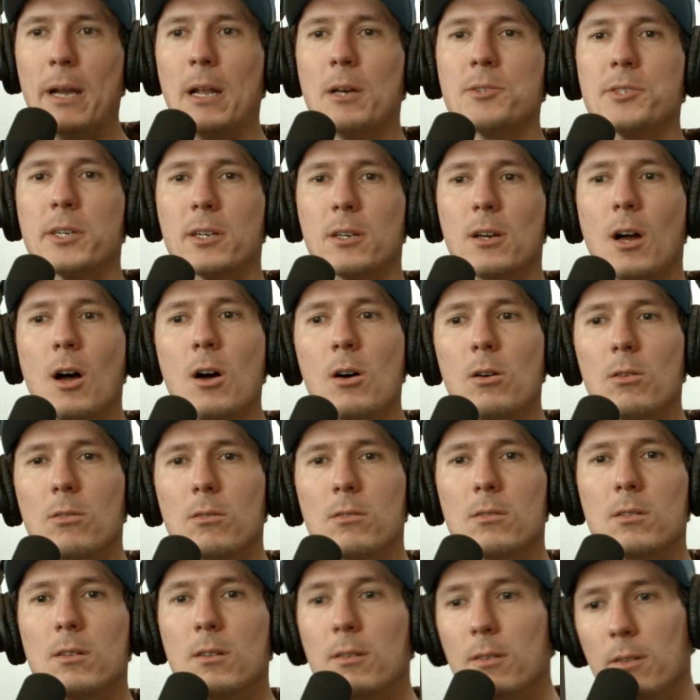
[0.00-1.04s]
I was like, oh,
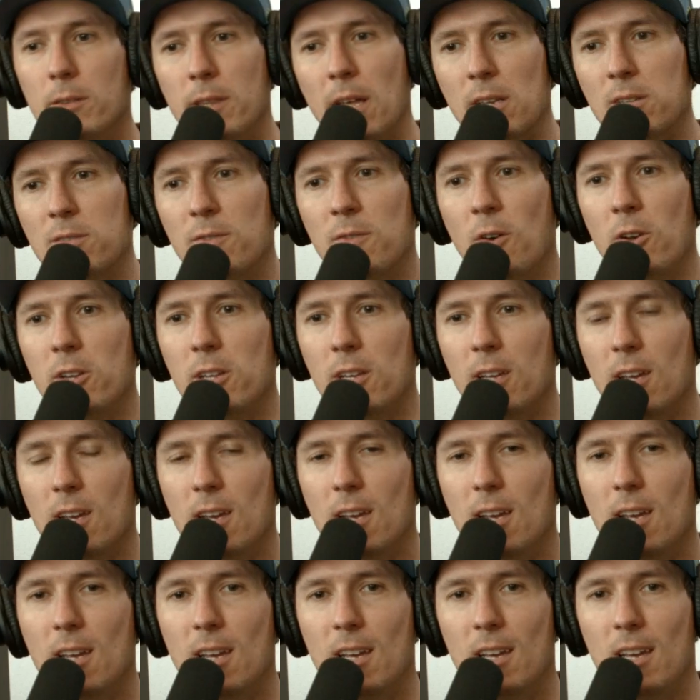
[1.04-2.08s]
that's funny,
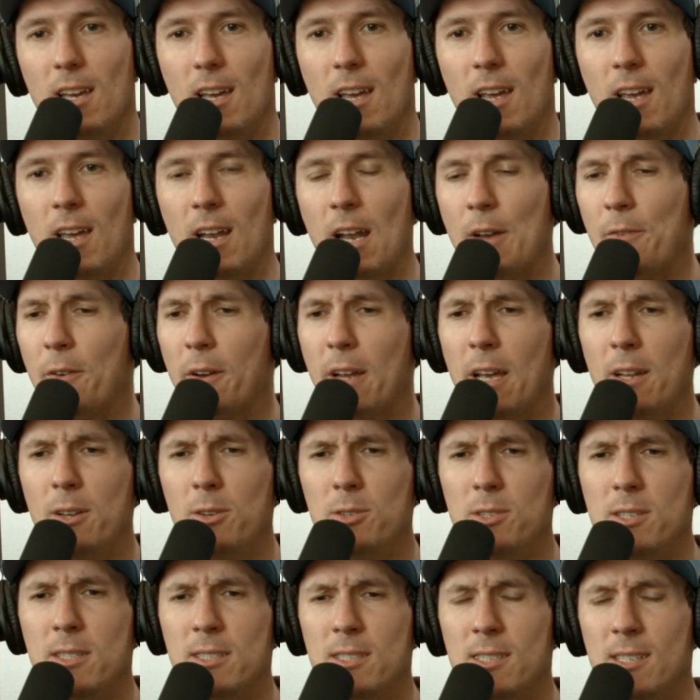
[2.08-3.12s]
and I forget who
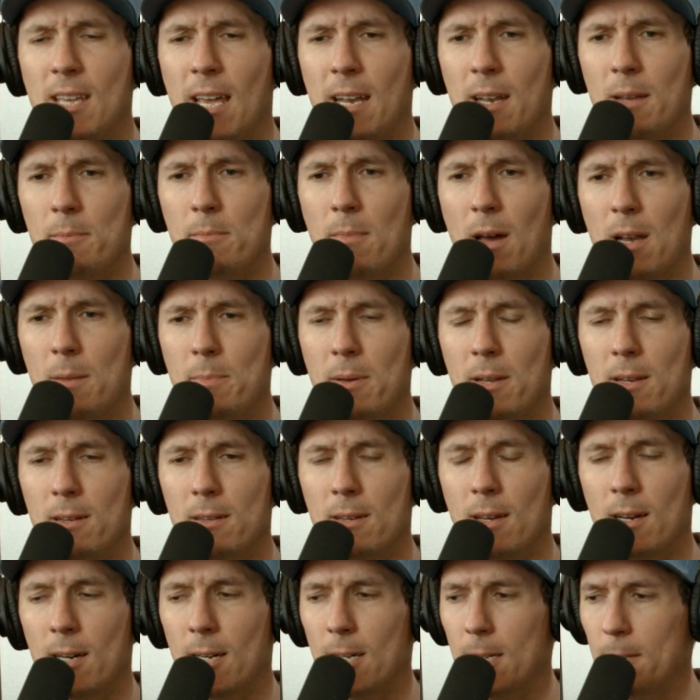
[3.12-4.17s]
said it. It might have been
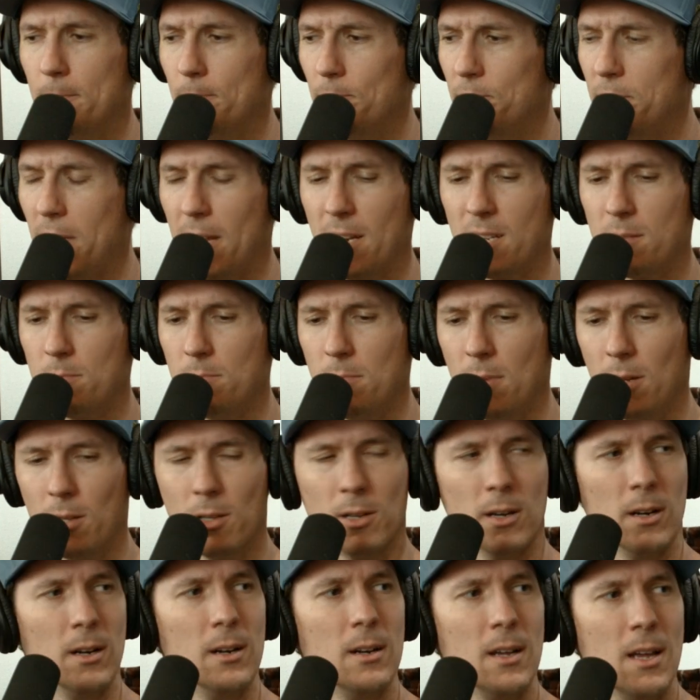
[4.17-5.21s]
Dennis
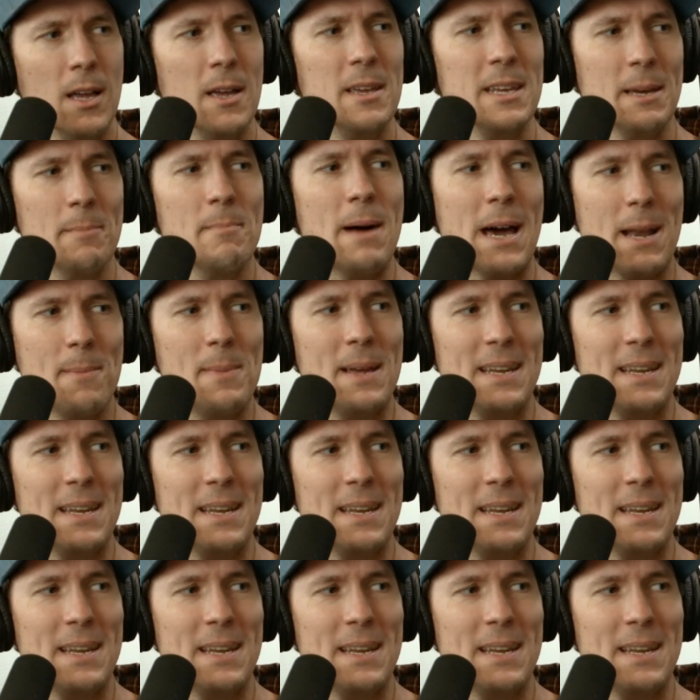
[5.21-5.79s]
Miller. It might have